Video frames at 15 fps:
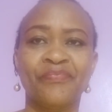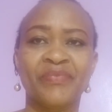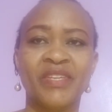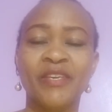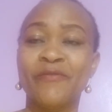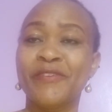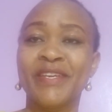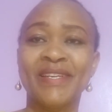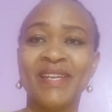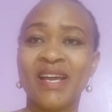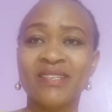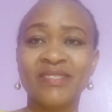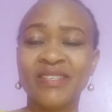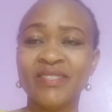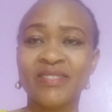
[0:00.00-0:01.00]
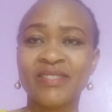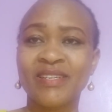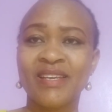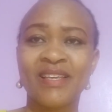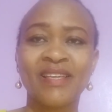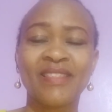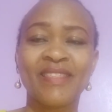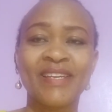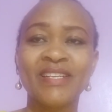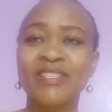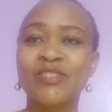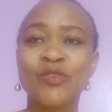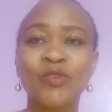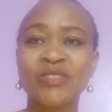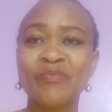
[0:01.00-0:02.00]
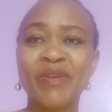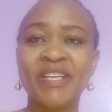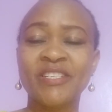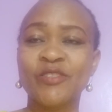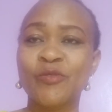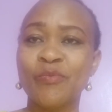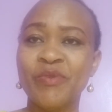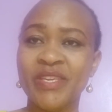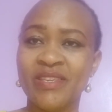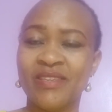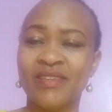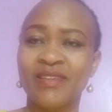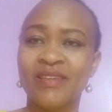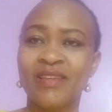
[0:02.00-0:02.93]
If he doesn't, then it's not meant to be.